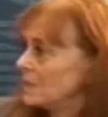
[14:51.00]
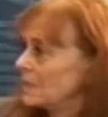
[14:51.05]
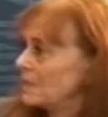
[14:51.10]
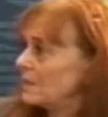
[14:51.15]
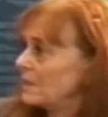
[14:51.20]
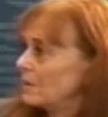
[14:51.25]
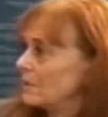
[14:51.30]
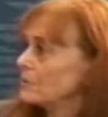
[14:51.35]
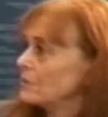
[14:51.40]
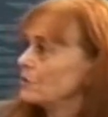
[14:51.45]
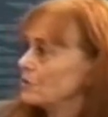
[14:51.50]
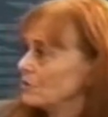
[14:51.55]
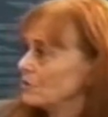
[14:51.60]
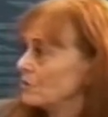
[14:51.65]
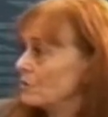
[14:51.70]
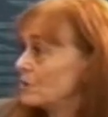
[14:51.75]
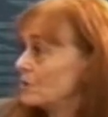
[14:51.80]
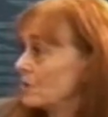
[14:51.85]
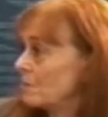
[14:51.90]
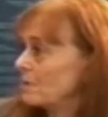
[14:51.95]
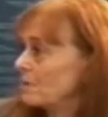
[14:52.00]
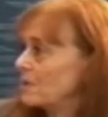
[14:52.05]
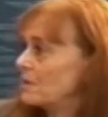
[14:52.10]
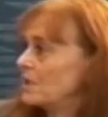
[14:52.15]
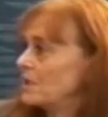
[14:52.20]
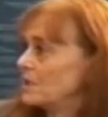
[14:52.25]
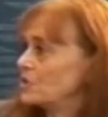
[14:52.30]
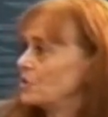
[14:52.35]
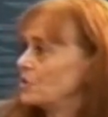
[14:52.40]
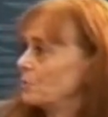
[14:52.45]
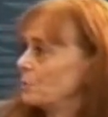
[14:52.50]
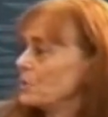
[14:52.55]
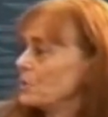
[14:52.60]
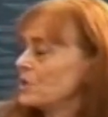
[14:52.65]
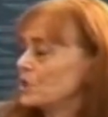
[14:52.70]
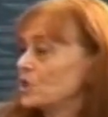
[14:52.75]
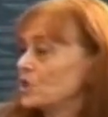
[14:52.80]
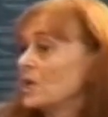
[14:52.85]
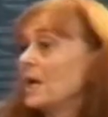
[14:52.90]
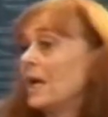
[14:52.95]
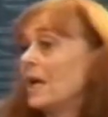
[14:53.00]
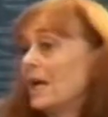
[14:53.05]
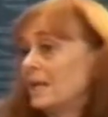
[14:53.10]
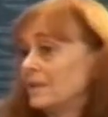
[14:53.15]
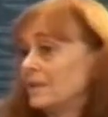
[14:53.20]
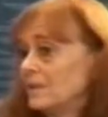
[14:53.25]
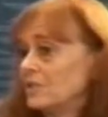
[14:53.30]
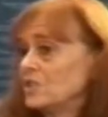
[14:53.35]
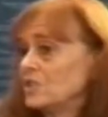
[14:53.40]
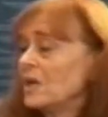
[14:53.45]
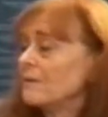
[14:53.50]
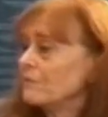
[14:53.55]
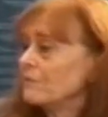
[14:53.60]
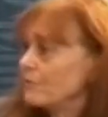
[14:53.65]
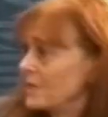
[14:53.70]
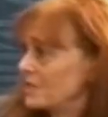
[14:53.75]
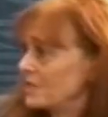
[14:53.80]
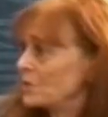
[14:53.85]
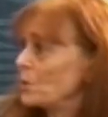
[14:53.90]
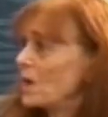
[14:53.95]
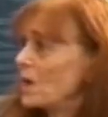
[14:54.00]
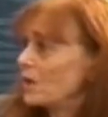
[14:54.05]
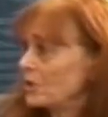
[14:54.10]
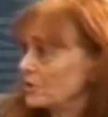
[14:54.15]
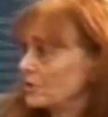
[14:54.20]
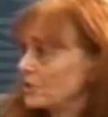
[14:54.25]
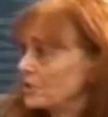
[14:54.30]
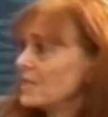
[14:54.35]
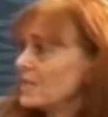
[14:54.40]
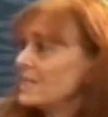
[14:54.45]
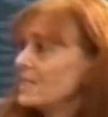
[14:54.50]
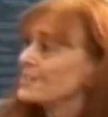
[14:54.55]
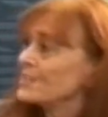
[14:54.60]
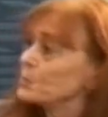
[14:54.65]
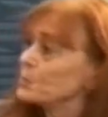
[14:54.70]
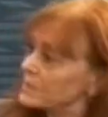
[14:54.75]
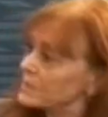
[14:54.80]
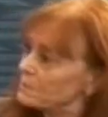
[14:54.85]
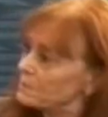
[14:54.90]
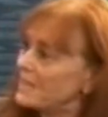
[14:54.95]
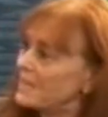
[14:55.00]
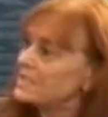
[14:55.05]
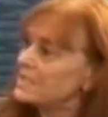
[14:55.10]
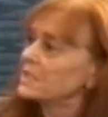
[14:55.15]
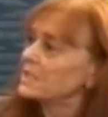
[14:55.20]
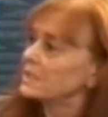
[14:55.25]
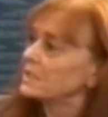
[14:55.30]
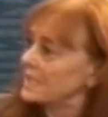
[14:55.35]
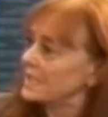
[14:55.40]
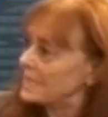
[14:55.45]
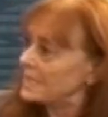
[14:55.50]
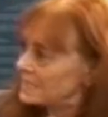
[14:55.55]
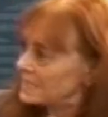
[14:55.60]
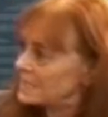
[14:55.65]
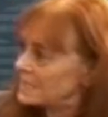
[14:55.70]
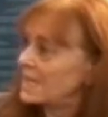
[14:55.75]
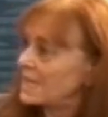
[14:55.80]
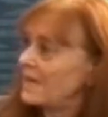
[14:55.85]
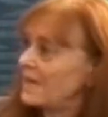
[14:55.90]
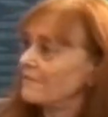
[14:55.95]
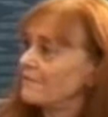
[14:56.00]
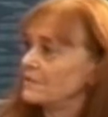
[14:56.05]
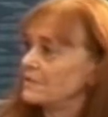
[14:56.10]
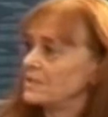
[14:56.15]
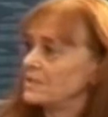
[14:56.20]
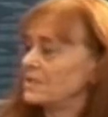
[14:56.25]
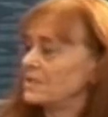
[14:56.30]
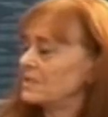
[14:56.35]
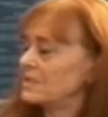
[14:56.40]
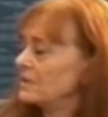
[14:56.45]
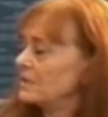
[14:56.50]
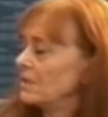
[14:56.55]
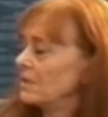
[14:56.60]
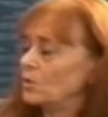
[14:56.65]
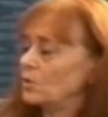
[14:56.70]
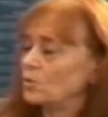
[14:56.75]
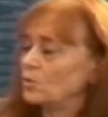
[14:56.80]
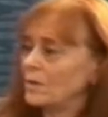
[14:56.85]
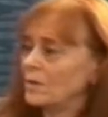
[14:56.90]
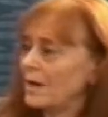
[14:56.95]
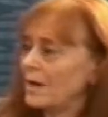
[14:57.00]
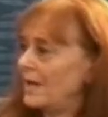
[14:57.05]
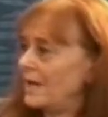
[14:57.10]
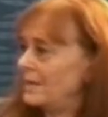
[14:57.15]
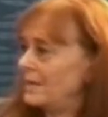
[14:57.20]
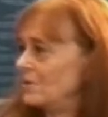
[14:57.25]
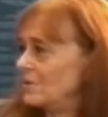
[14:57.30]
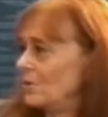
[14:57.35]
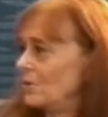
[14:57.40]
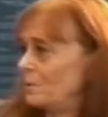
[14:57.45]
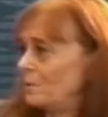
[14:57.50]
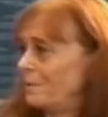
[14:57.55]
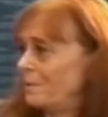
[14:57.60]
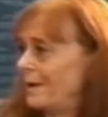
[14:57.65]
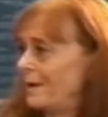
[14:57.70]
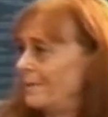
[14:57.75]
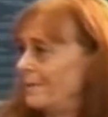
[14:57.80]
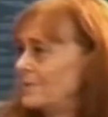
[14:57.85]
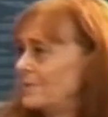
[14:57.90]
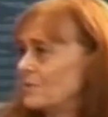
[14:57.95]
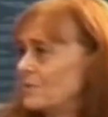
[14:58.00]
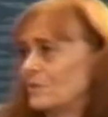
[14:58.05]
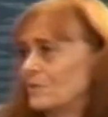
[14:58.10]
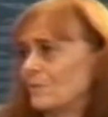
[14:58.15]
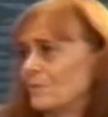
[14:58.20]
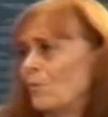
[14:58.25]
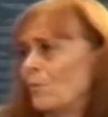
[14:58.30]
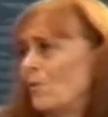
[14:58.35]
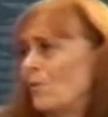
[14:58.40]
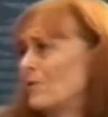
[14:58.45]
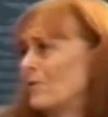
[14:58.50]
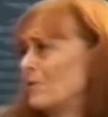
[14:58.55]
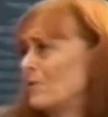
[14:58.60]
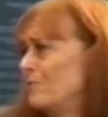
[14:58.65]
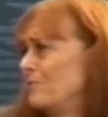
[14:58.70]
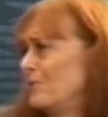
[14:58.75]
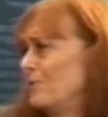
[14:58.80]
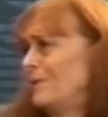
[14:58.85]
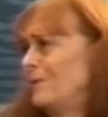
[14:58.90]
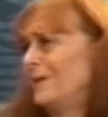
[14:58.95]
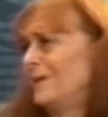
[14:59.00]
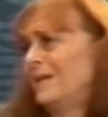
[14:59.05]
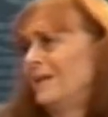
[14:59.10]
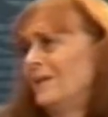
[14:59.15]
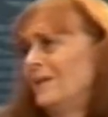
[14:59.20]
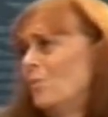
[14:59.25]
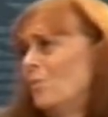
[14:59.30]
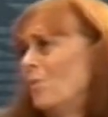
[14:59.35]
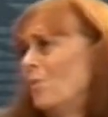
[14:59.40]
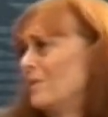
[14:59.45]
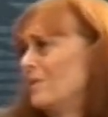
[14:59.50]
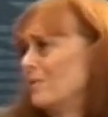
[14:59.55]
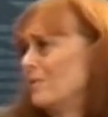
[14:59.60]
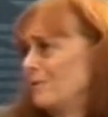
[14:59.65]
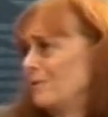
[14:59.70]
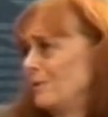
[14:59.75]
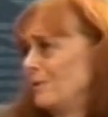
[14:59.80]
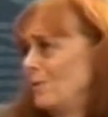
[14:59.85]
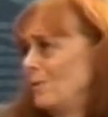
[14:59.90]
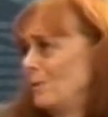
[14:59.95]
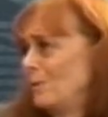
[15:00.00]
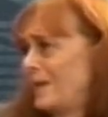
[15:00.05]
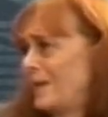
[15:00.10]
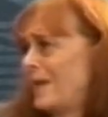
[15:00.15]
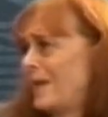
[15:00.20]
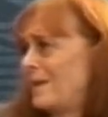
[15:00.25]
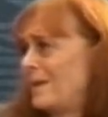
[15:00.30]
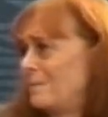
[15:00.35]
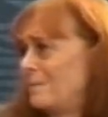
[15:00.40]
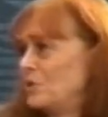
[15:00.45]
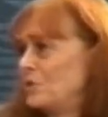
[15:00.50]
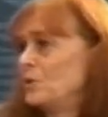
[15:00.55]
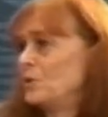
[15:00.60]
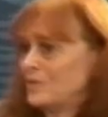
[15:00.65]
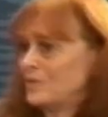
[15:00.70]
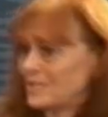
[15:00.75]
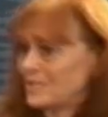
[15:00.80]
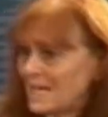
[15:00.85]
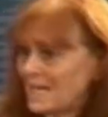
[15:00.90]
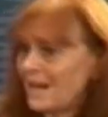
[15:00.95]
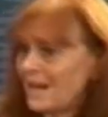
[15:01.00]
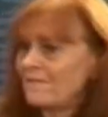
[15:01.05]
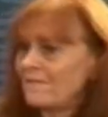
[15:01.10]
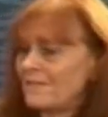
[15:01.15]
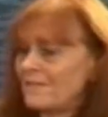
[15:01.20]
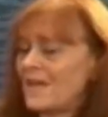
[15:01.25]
here to do some of the things you preached. And at the time, Francois Cortez was basically his staff assistant, a grand old man. These are some wonderful, wonderful old names who staffed